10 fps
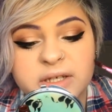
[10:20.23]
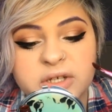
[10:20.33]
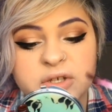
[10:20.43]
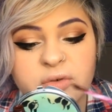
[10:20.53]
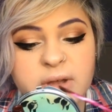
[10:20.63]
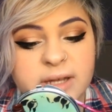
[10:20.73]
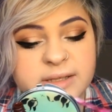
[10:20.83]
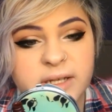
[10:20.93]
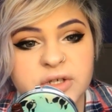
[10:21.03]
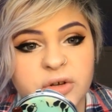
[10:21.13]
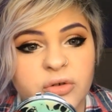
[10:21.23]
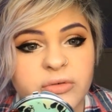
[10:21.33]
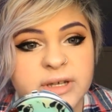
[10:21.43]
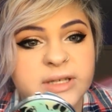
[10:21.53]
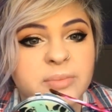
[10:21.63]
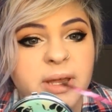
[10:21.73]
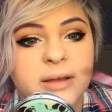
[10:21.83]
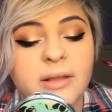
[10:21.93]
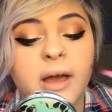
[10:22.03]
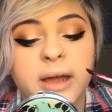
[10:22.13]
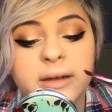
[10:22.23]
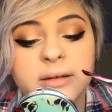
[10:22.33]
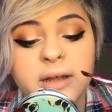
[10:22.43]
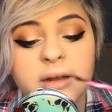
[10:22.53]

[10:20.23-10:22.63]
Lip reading: it just creates such a crisp like line